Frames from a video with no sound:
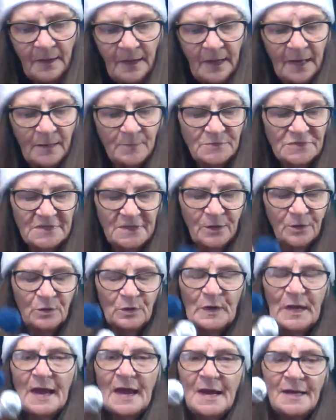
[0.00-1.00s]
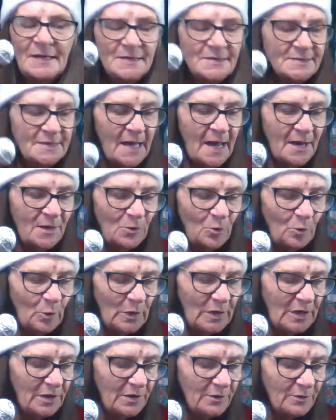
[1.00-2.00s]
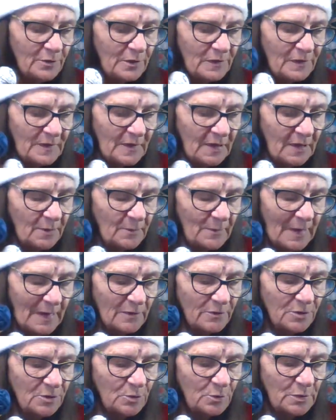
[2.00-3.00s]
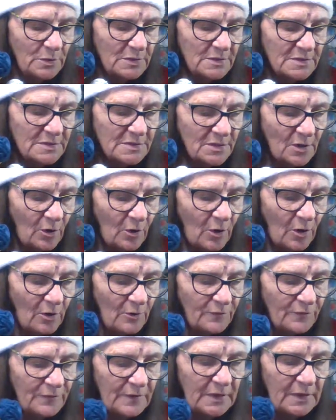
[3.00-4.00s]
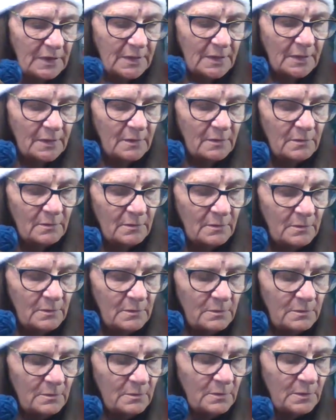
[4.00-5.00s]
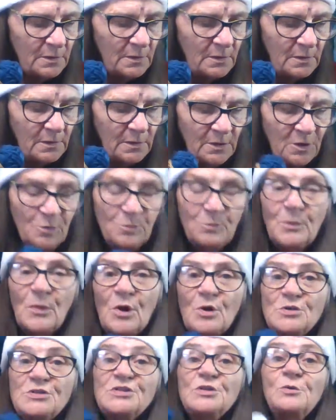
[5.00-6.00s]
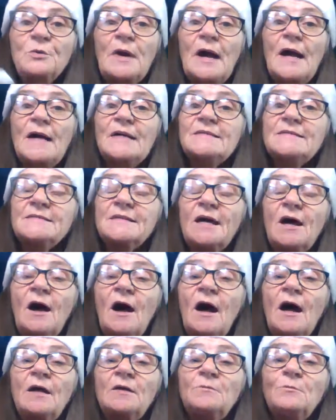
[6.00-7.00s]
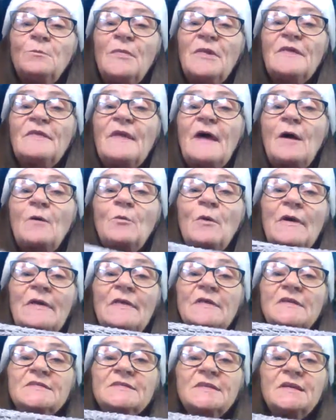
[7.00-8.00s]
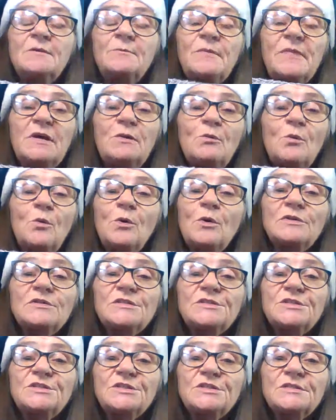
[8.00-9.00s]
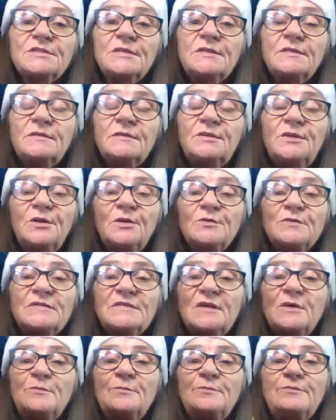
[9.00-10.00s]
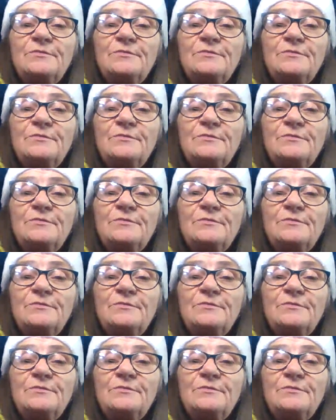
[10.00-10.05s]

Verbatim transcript: I'm so glad. It's kind of weird to think about doing a scarf in mercerized cotton, but that way this can be worn as just an, you know, it's so